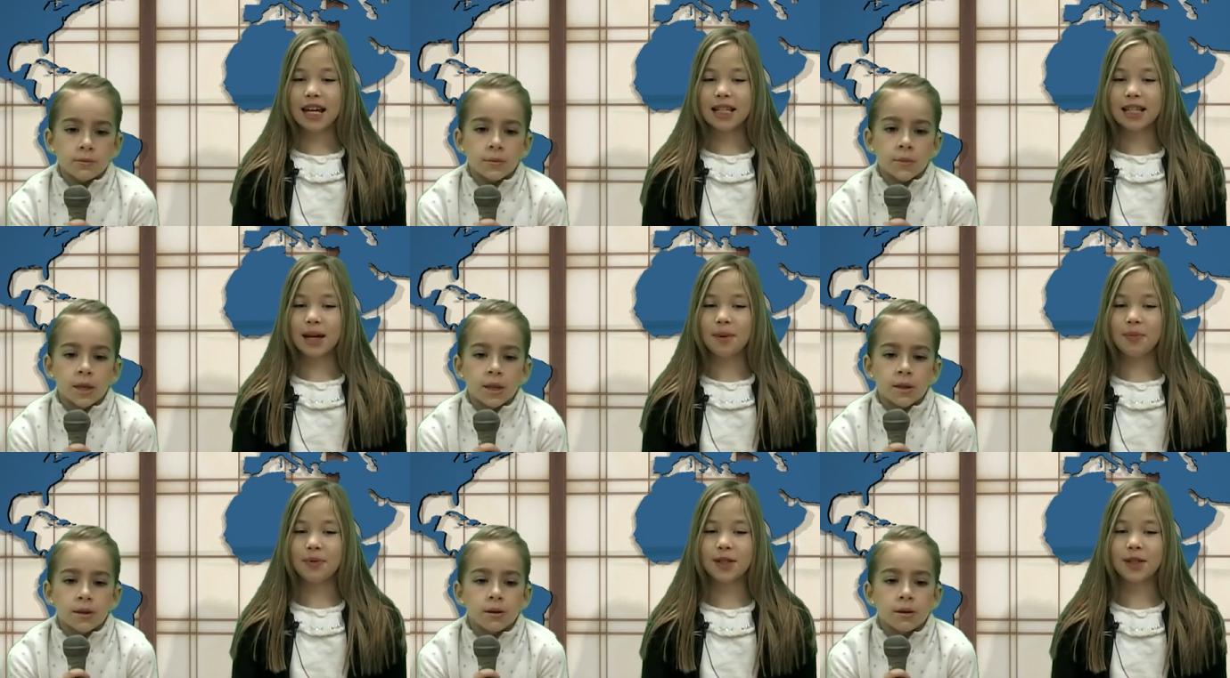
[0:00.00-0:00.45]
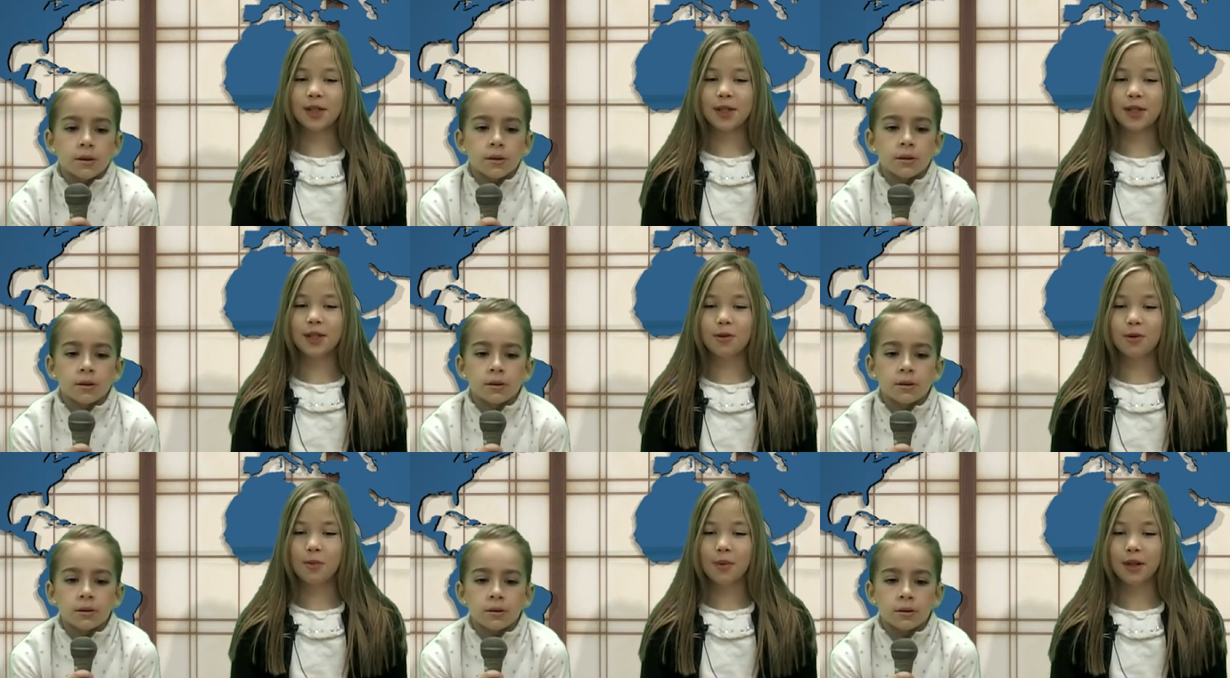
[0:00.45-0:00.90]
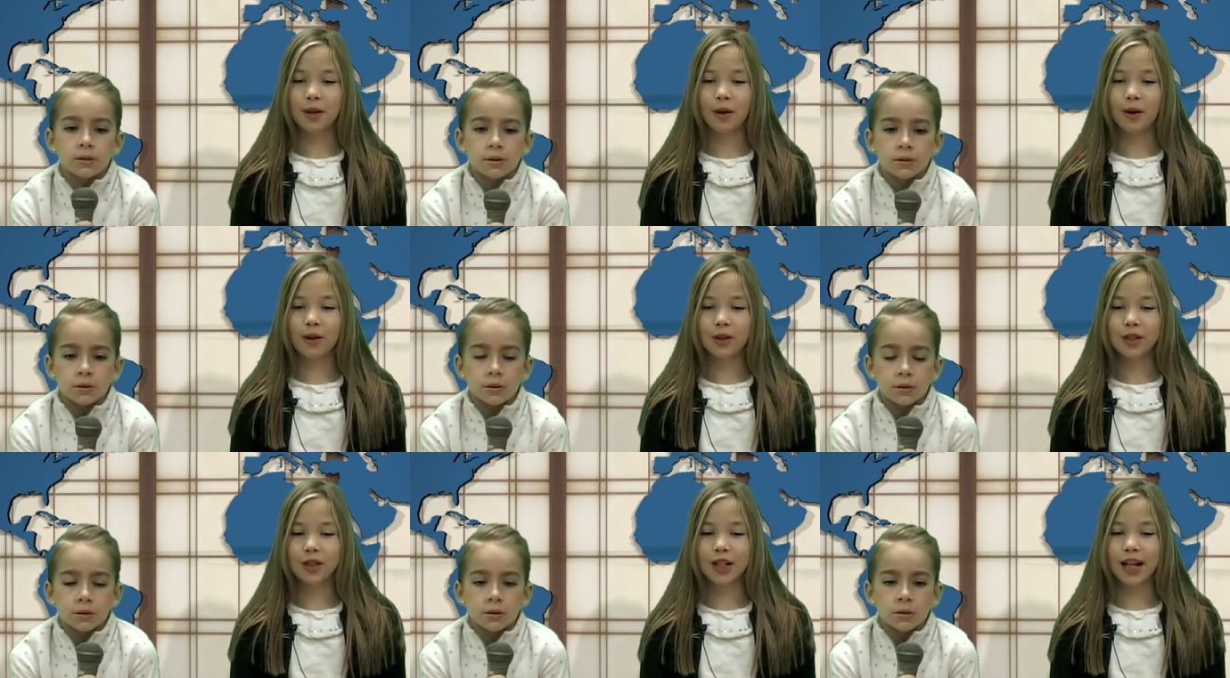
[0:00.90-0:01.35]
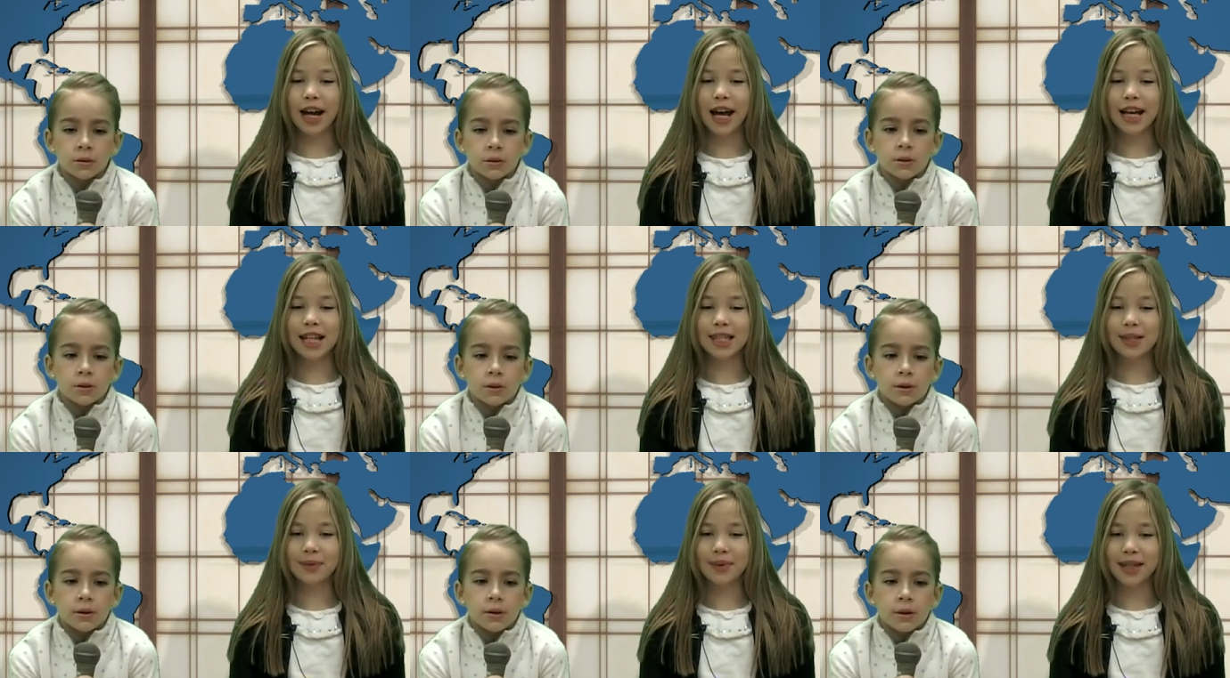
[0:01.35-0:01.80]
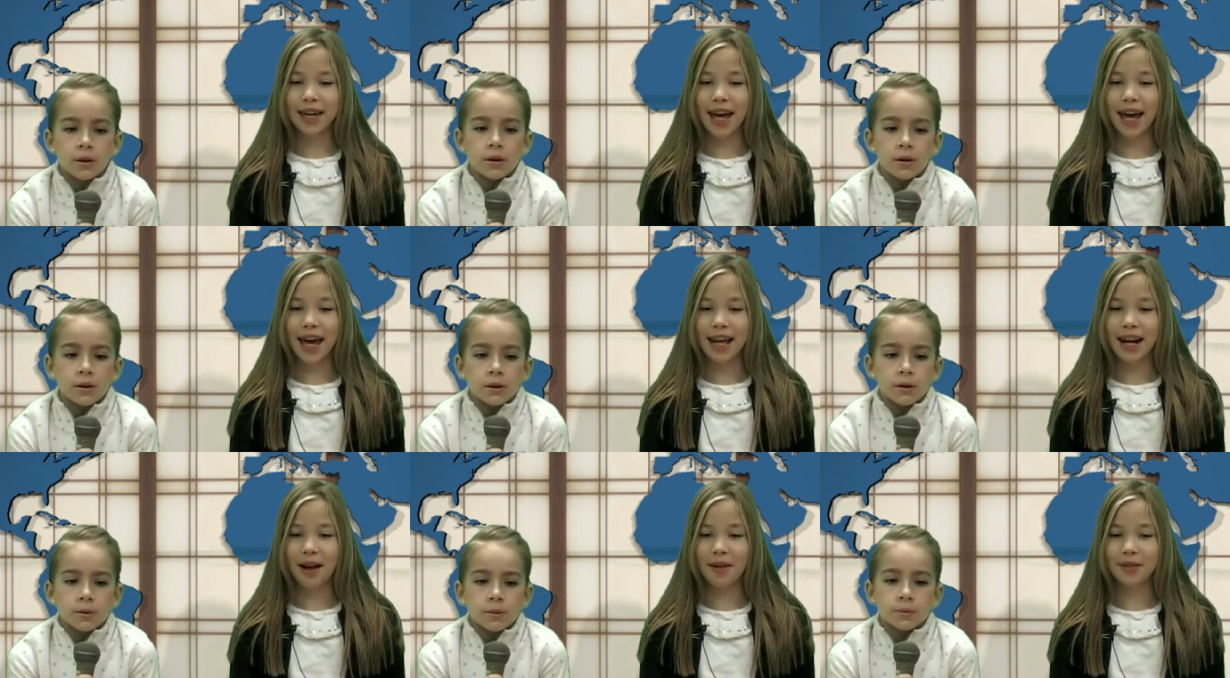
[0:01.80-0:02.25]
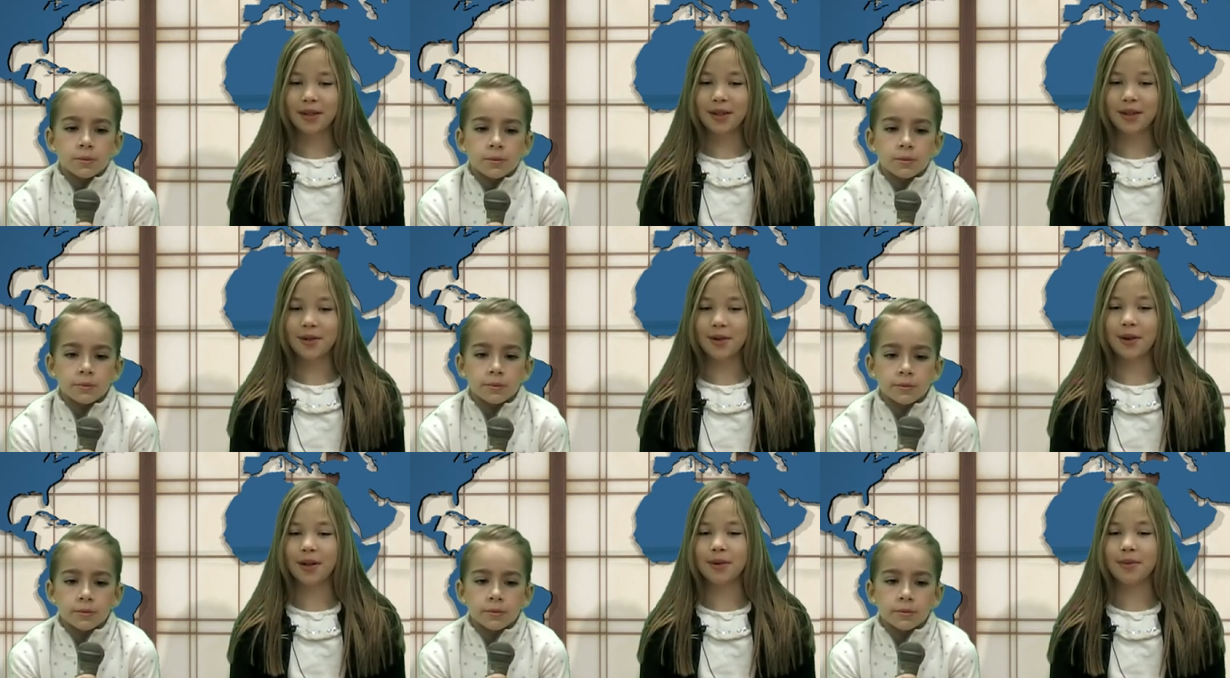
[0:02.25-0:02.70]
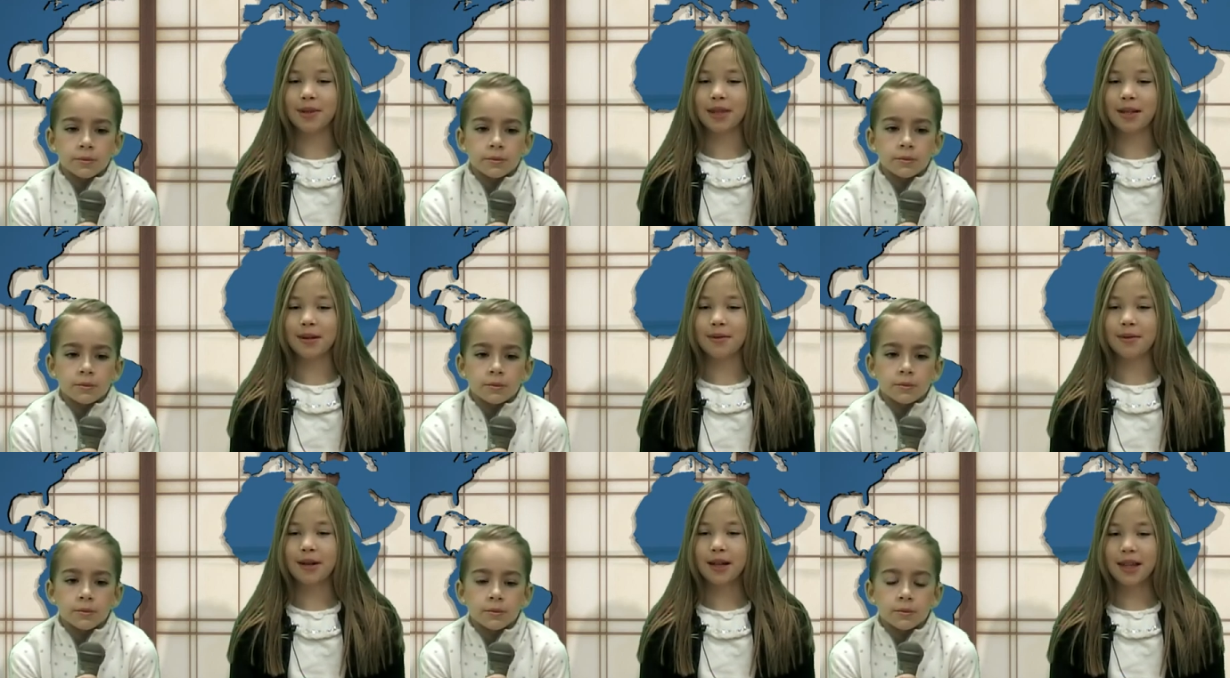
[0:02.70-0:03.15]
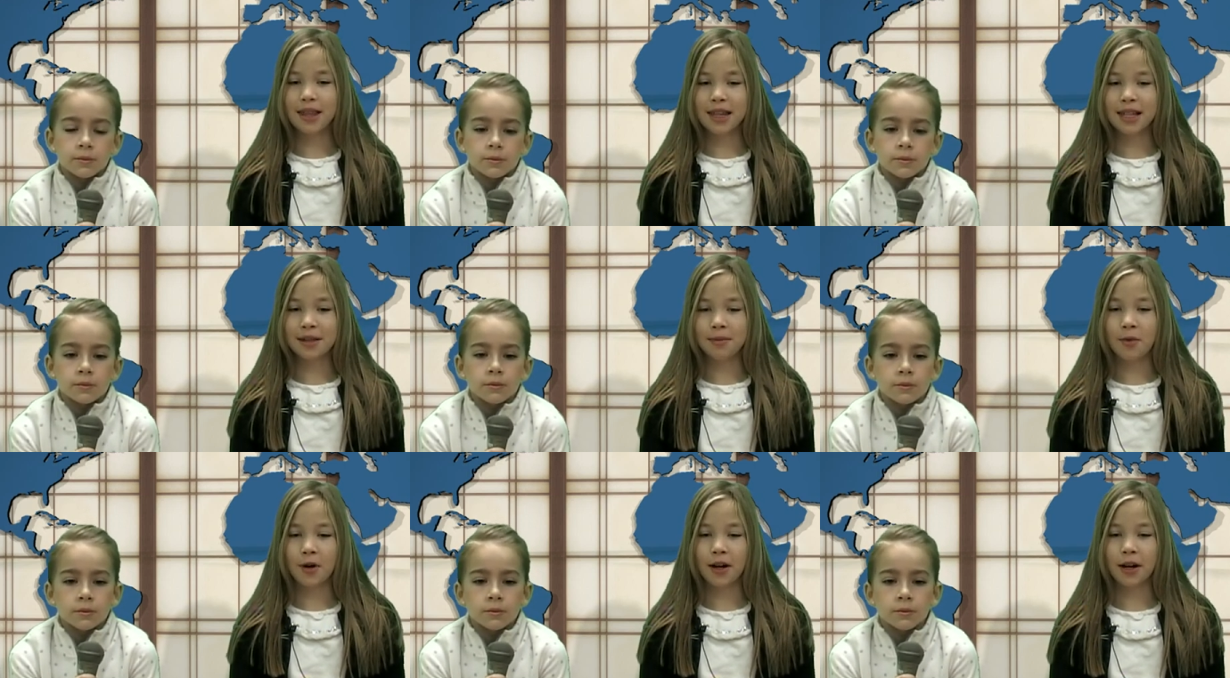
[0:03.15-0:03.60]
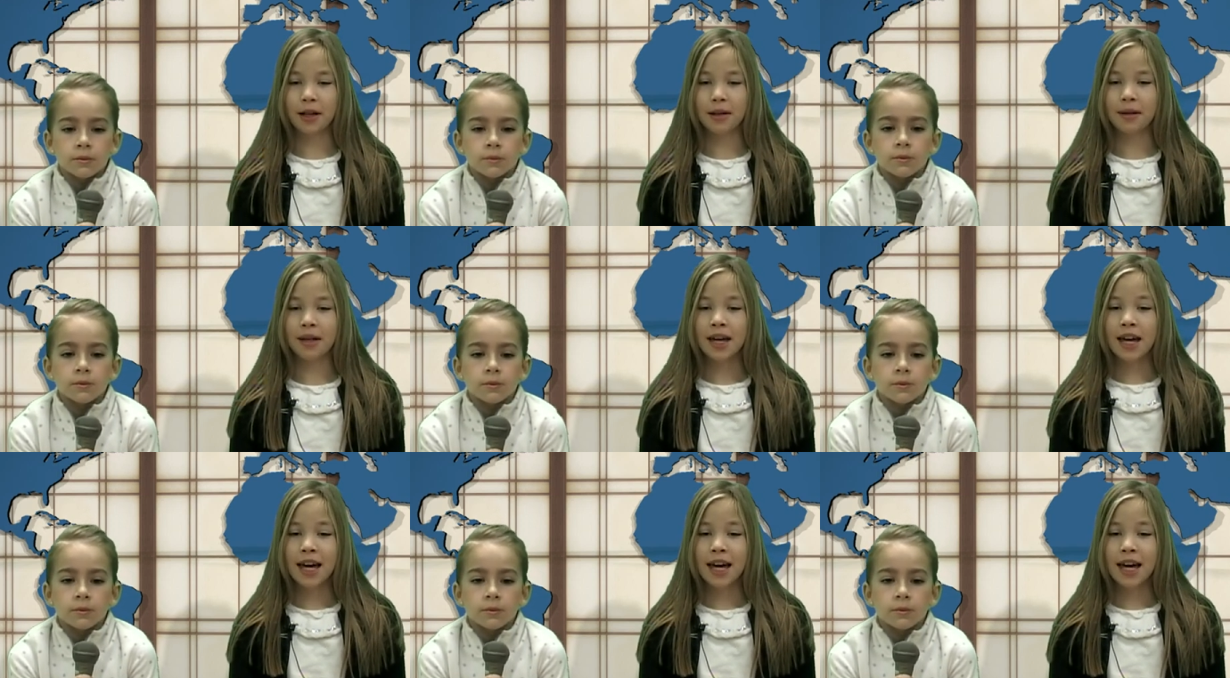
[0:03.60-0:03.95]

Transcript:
Speaker 1: Temperatures will be colder as we head out the door this morning.